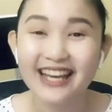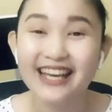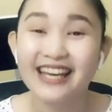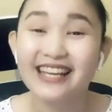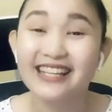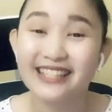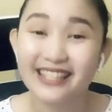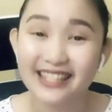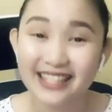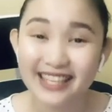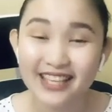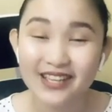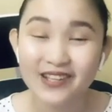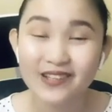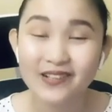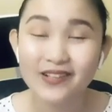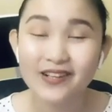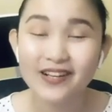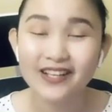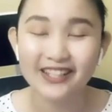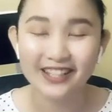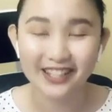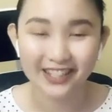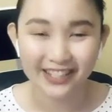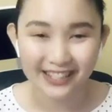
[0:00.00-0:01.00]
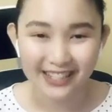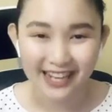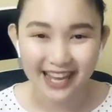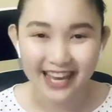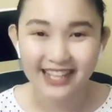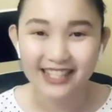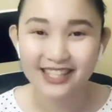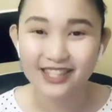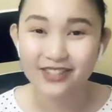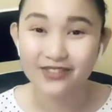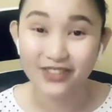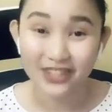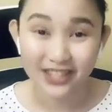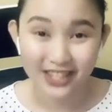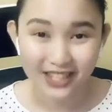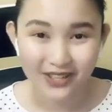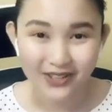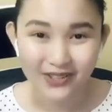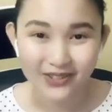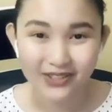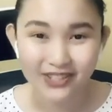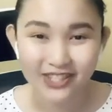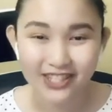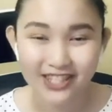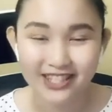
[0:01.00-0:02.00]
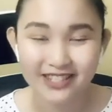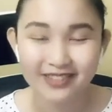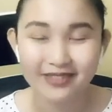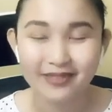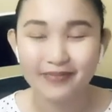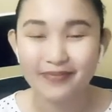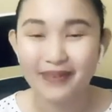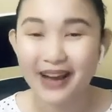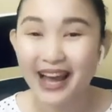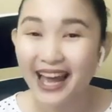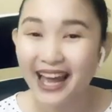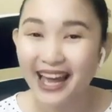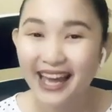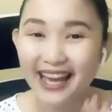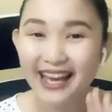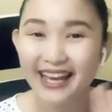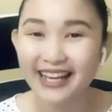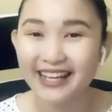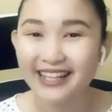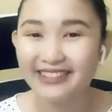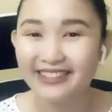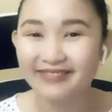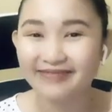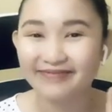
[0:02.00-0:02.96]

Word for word: and see you in our next videos. Bye!